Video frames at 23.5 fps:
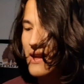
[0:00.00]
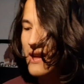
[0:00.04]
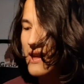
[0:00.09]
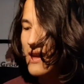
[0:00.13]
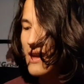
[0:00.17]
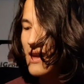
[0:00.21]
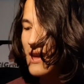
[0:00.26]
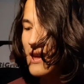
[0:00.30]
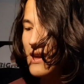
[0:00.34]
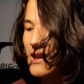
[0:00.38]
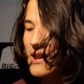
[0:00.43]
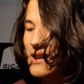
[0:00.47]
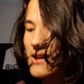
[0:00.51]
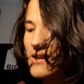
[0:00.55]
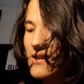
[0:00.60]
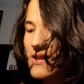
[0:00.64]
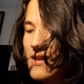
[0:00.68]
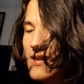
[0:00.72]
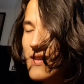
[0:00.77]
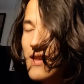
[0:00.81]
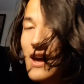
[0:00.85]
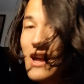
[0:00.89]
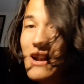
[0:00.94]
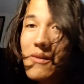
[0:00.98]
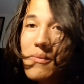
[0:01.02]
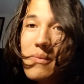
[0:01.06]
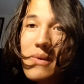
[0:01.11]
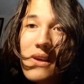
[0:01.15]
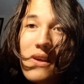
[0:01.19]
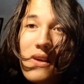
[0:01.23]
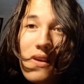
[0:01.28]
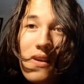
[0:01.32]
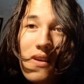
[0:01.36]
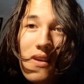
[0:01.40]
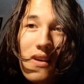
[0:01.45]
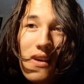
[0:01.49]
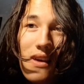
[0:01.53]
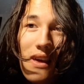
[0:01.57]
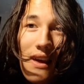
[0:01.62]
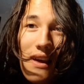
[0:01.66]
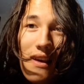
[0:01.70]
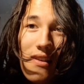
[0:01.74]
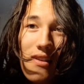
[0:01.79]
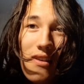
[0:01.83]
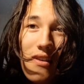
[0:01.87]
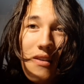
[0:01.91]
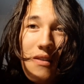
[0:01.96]
And that'll be
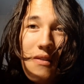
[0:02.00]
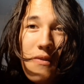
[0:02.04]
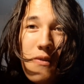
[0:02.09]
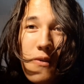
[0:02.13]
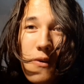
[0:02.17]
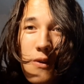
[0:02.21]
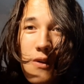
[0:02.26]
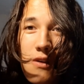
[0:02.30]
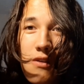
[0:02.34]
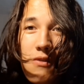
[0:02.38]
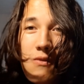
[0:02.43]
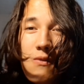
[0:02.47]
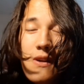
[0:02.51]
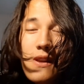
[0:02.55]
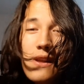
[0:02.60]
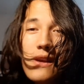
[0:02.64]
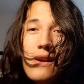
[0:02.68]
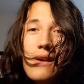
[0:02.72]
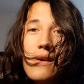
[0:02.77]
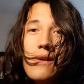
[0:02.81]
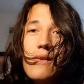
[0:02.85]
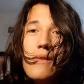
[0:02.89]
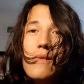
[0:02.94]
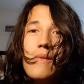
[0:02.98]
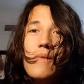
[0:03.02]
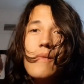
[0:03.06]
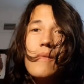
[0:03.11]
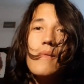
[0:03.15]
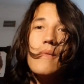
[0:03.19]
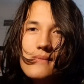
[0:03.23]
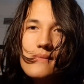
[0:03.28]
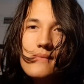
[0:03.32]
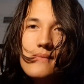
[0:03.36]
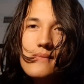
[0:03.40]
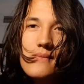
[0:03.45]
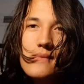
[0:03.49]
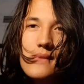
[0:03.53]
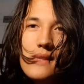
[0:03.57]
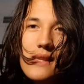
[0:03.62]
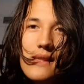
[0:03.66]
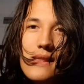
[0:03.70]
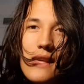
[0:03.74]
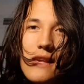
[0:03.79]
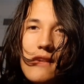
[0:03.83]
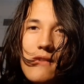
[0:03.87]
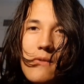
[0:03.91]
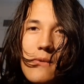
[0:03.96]
it for this video.
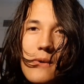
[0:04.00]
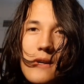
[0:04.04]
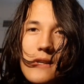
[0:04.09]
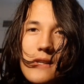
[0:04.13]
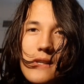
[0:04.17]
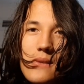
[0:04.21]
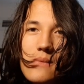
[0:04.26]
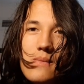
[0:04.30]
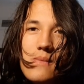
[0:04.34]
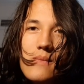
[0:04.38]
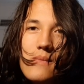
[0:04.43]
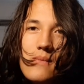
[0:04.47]
Thanks for watching.